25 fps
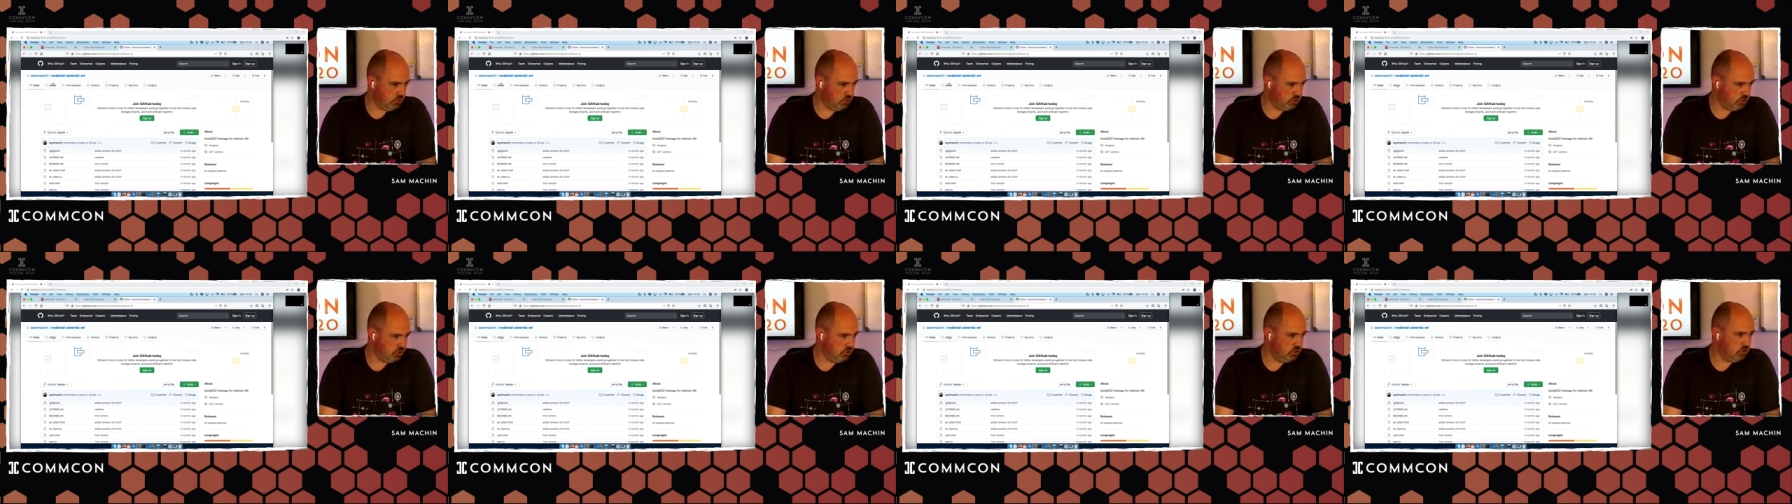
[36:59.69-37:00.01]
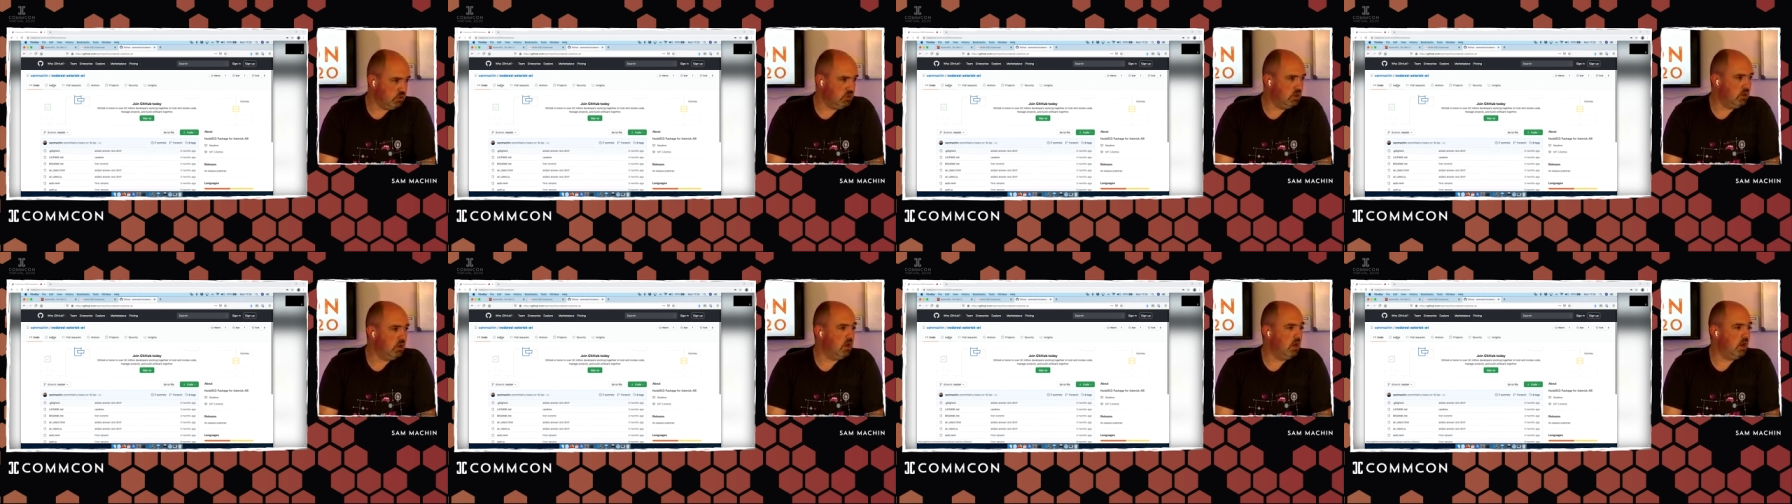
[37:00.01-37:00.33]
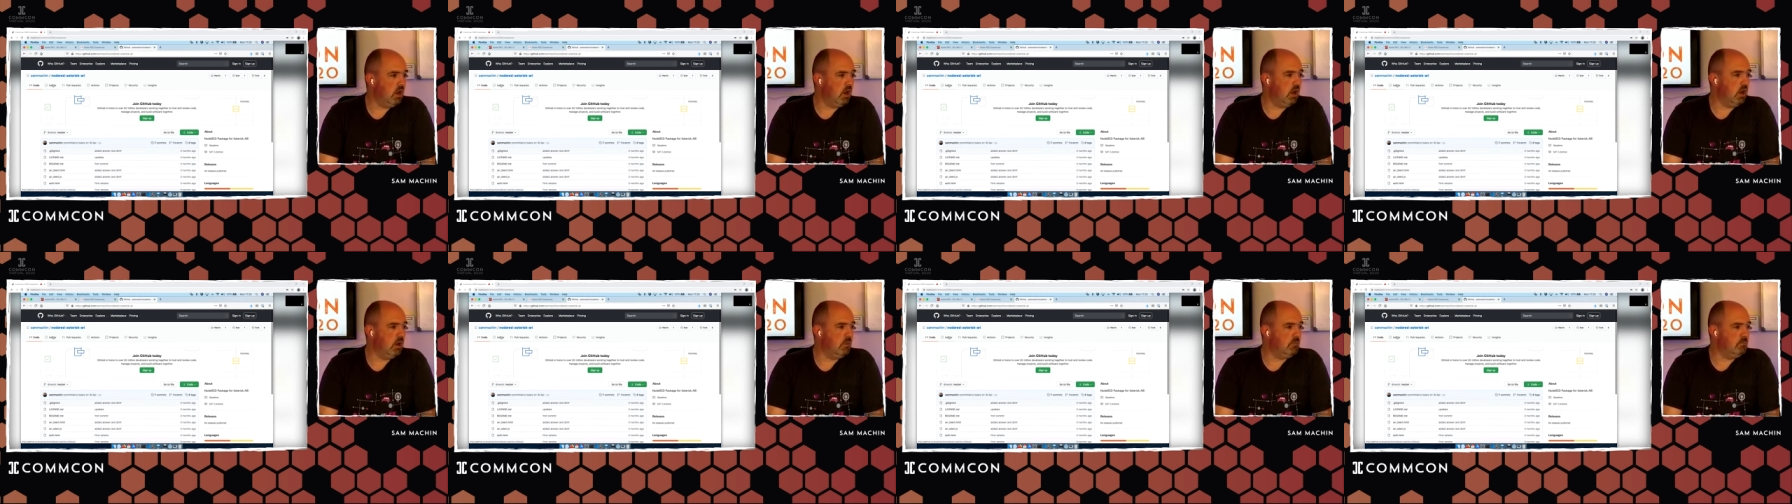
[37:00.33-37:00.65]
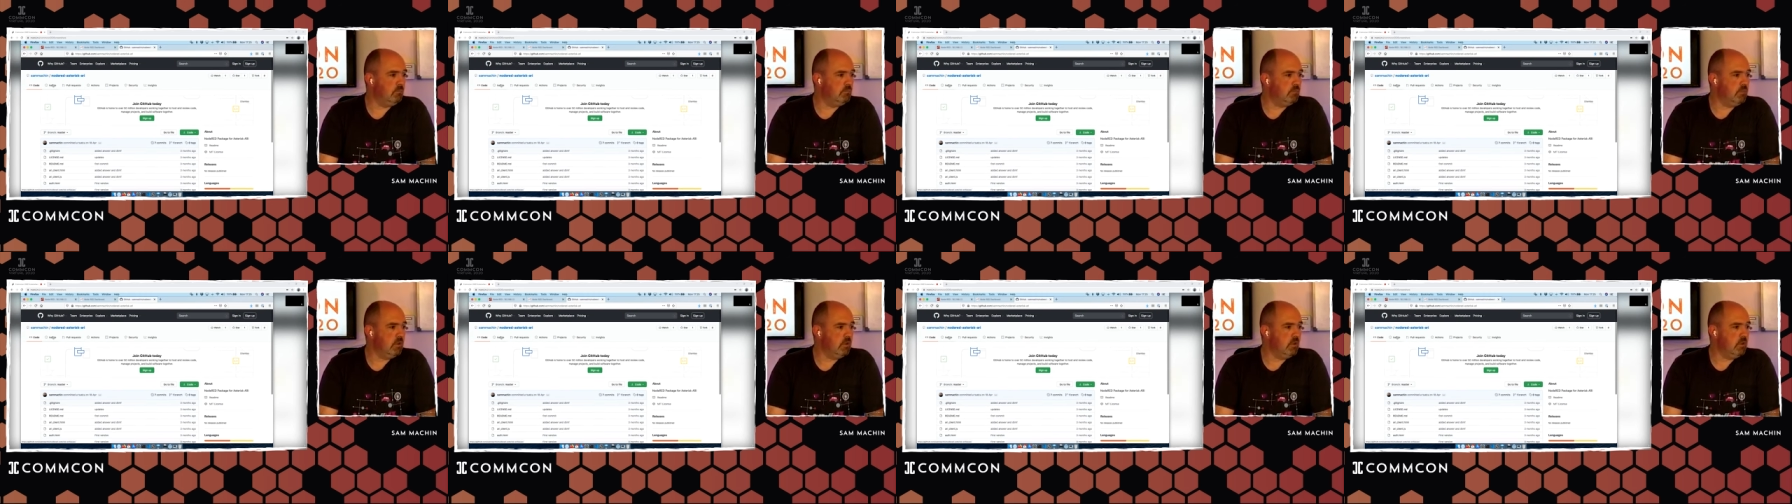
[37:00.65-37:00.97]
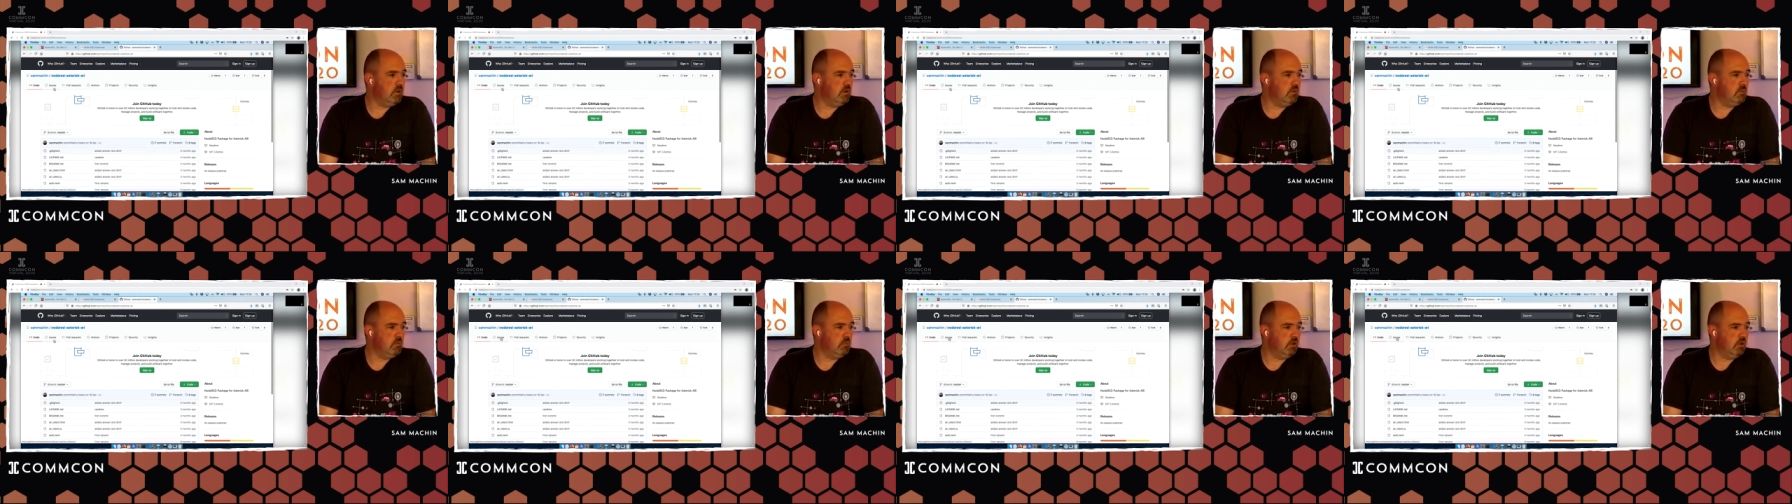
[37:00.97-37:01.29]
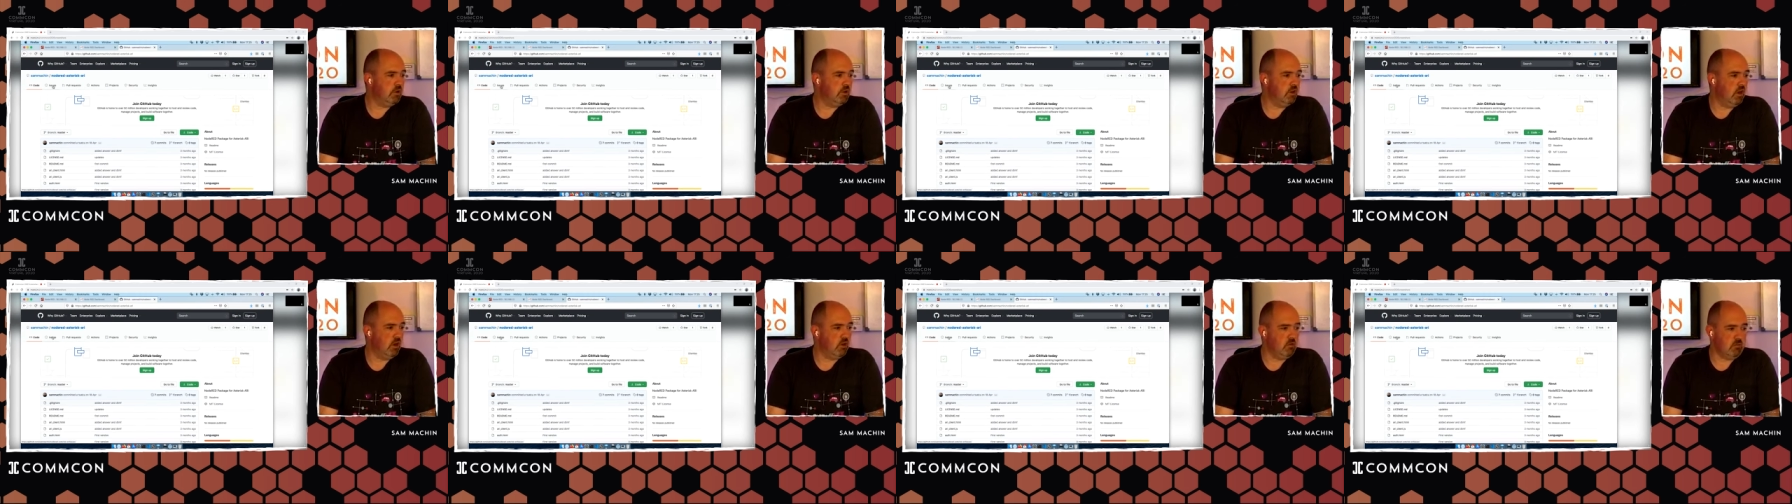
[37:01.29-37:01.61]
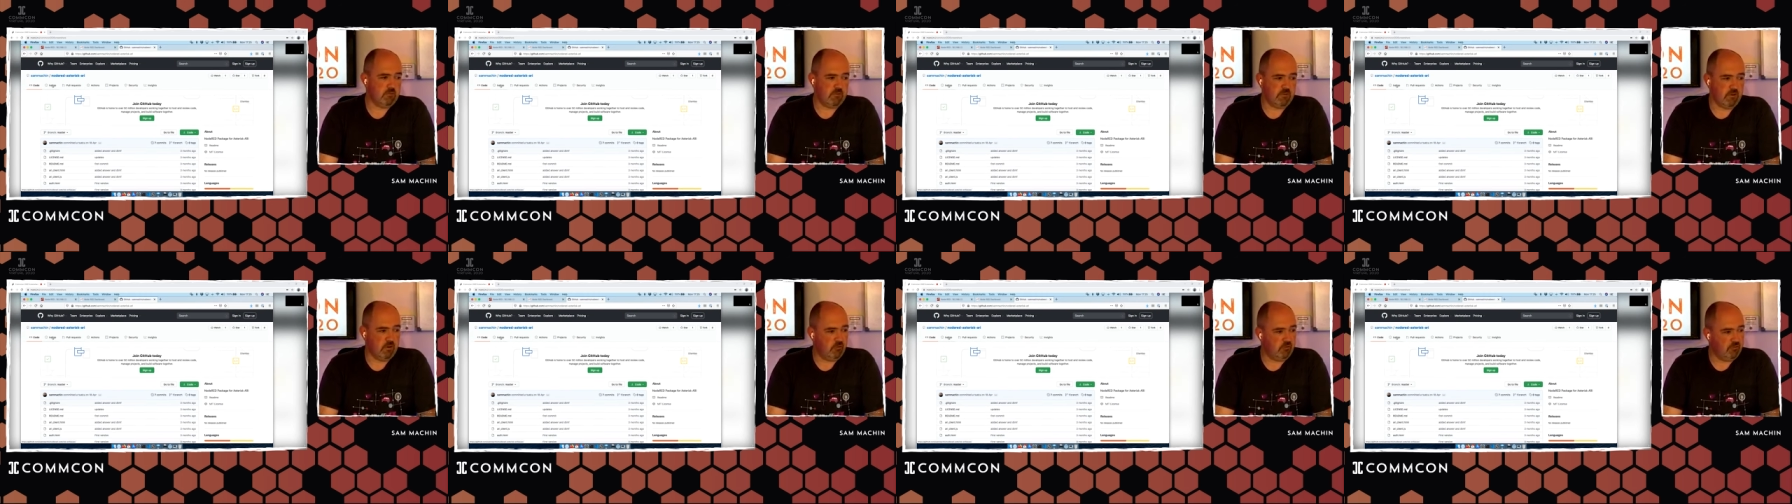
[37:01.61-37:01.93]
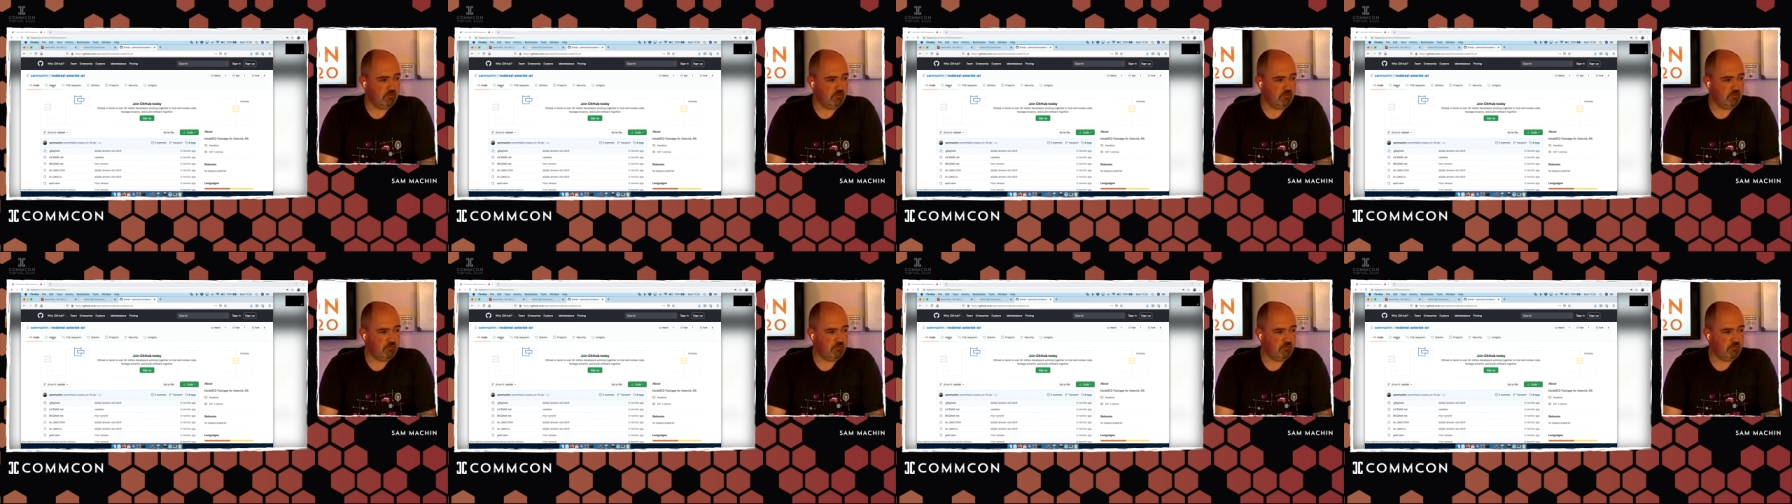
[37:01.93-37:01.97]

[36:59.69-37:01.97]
version, but, you know,